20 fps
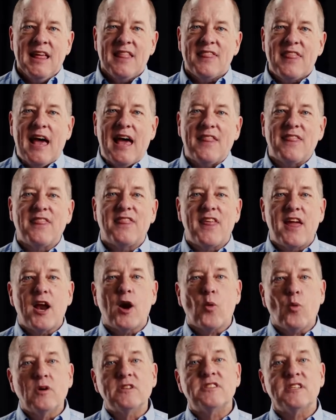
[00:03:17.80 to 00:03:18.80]
that
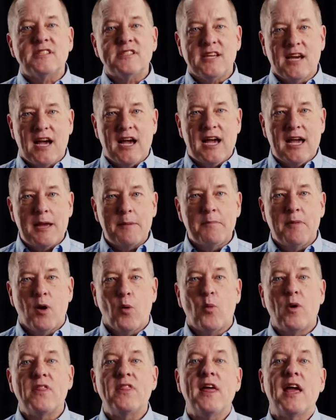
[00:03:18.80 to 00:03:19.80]
there was a time
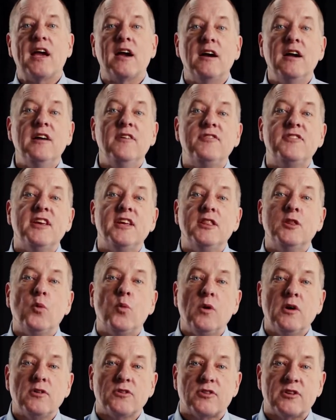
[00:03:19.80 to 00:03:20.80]
when they lived in the
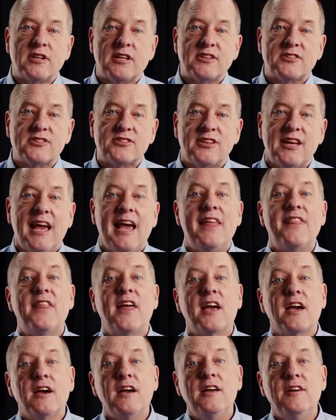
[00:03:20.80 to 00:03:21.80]
wilderness and
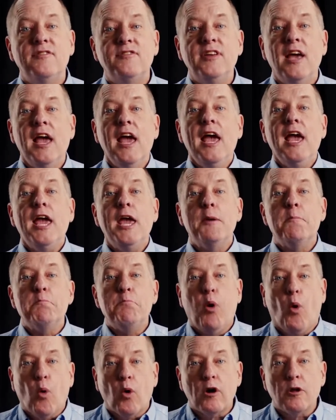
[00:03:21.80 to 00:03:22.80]
they lived in
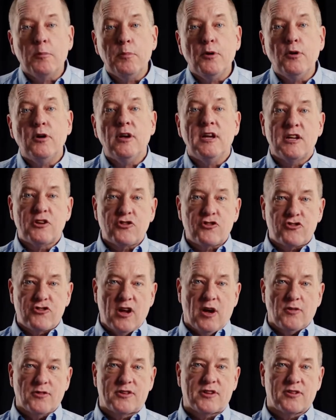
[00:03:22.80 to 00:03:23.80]
portable
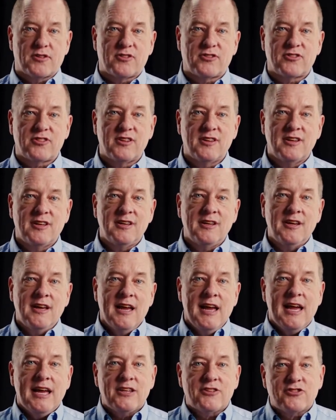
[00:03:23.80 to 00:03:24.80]
shelters.
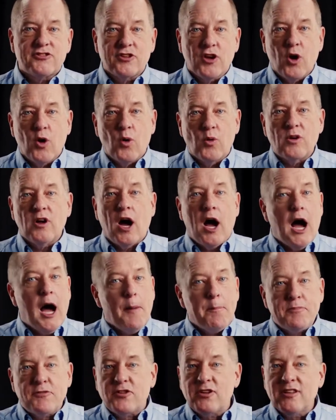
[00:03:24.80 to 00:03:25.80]
And so,
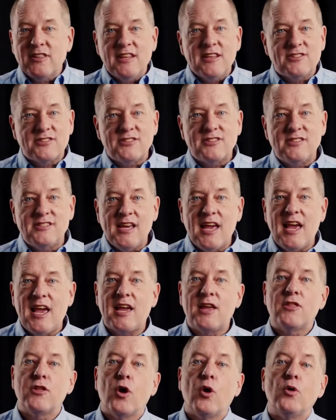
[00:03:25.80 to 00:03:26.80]
up to this
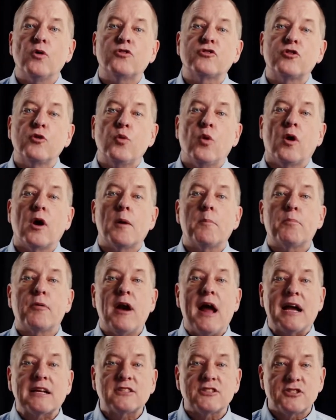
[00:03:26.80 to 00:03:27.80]
day, those who are
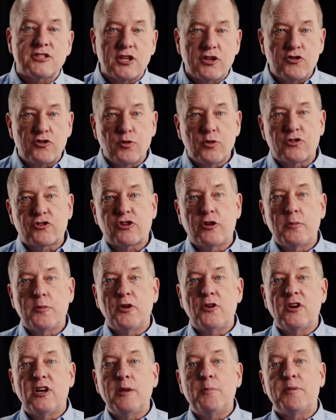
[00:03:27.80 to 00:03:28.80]
practicing Jewish
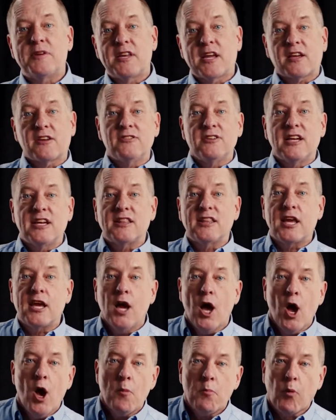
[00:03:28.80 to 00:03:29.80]
community, particularly in the
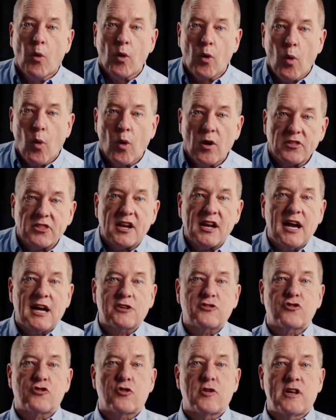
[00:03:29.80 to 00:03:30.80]
more
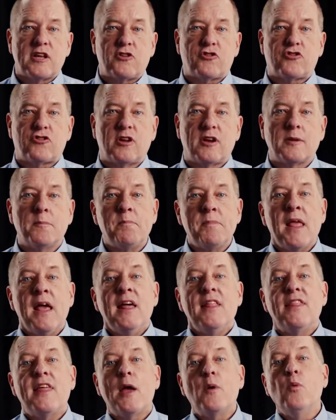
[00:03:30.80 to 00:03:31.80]
Orthodox tradition,
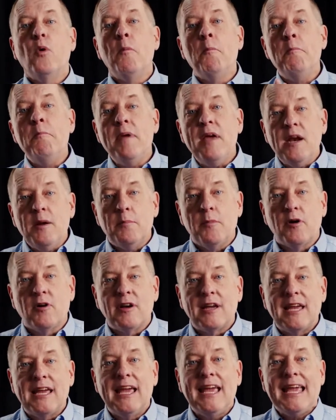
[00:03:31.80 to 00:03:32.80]
they will
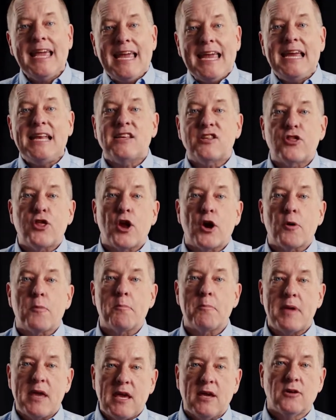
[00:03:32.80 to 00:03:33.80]
minimally eat their
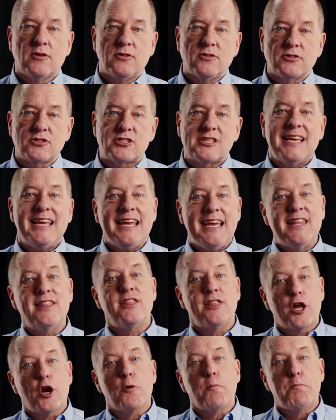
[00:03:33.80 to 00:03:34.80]
meals in
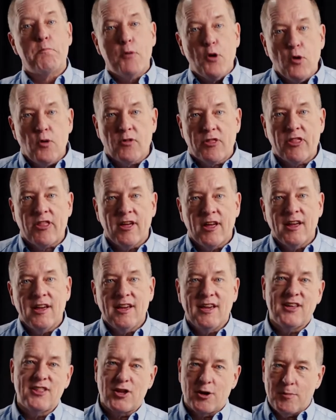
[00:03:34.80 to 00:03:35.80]
their booth
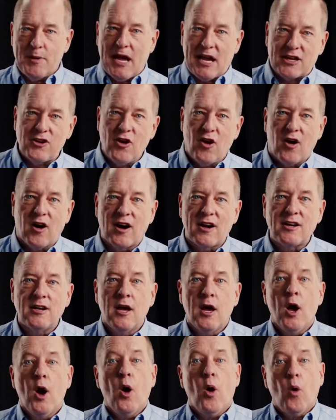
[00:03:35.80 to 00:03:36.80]
in their backyard,
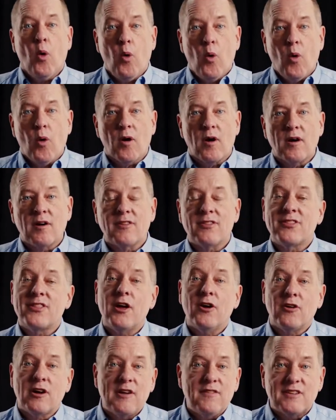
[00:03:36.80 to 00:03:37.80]
or
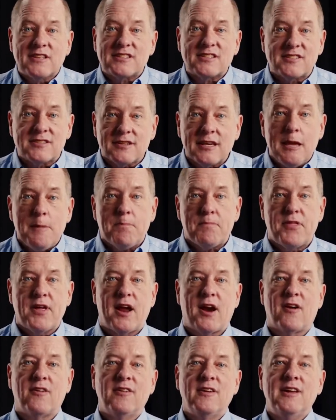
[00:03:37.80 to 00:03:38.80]
they'll even sleep
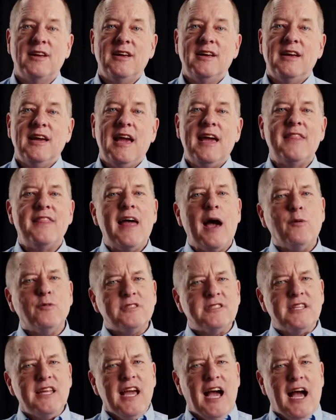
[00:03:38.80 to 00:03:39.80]
there. And that
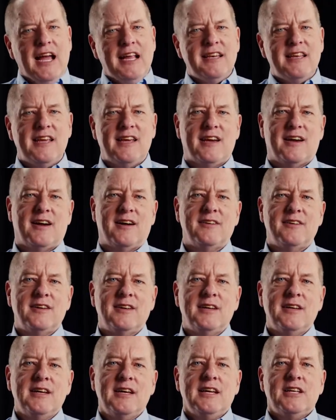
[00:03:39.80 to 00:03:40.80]
was the idea
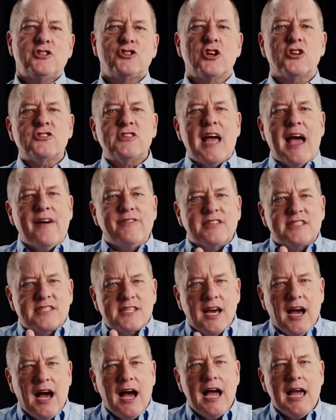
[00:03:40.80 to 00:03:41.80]
just to have a
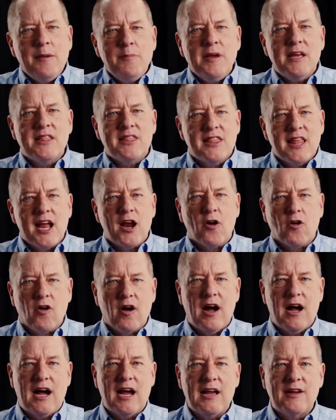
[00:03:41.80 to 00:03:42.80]
time in their
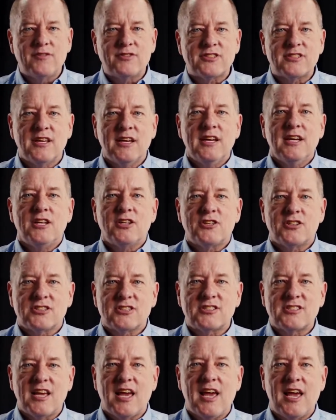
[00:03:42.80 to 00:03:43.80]
lives to
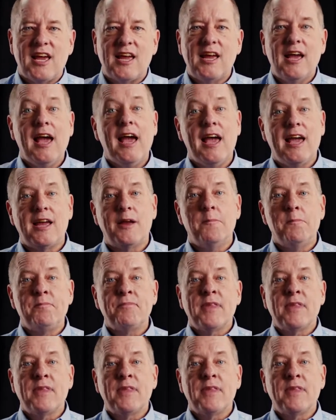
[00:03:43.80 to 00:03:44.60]
say, hey,